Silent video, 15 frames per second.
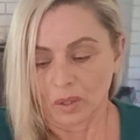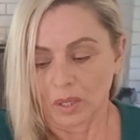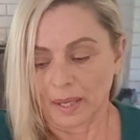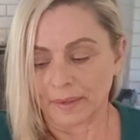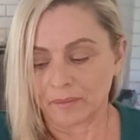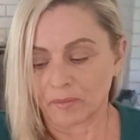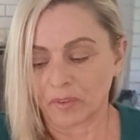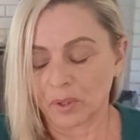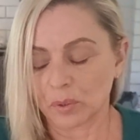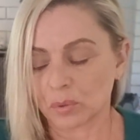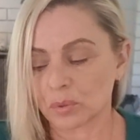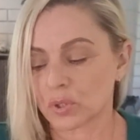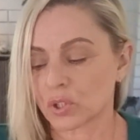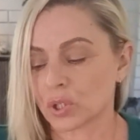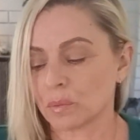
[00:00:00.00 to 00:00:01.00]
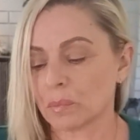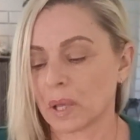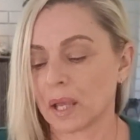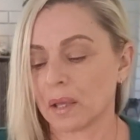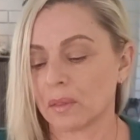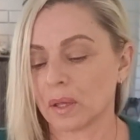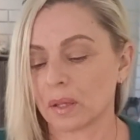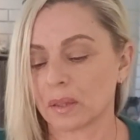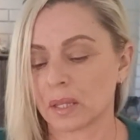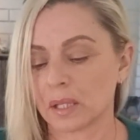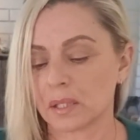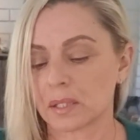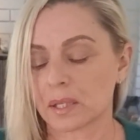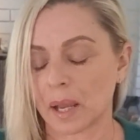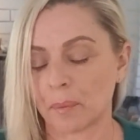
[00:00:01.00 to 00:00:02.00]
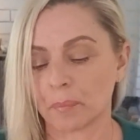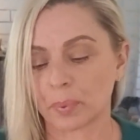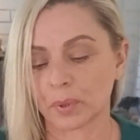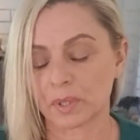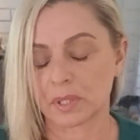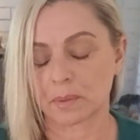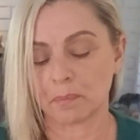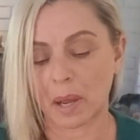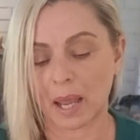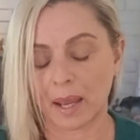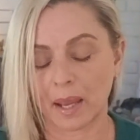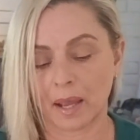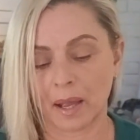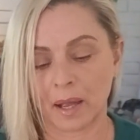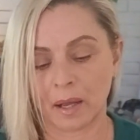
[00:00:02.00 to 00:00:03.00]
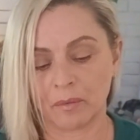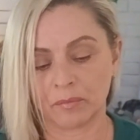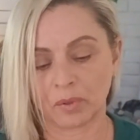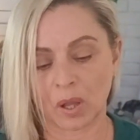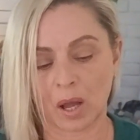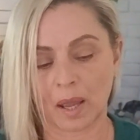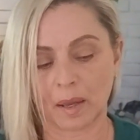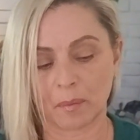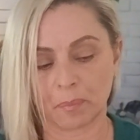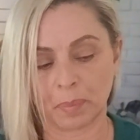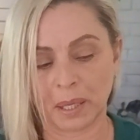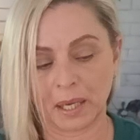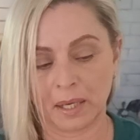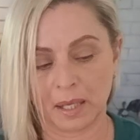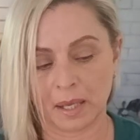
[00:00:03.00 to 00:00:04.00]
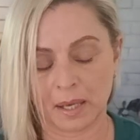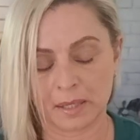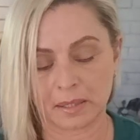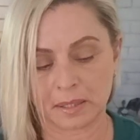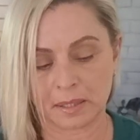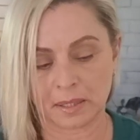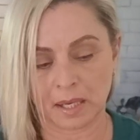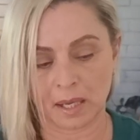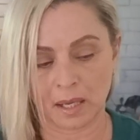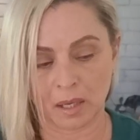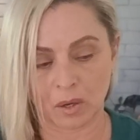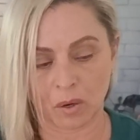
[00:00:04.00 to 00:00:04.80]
It feels to me that this Empress may have like PTSD,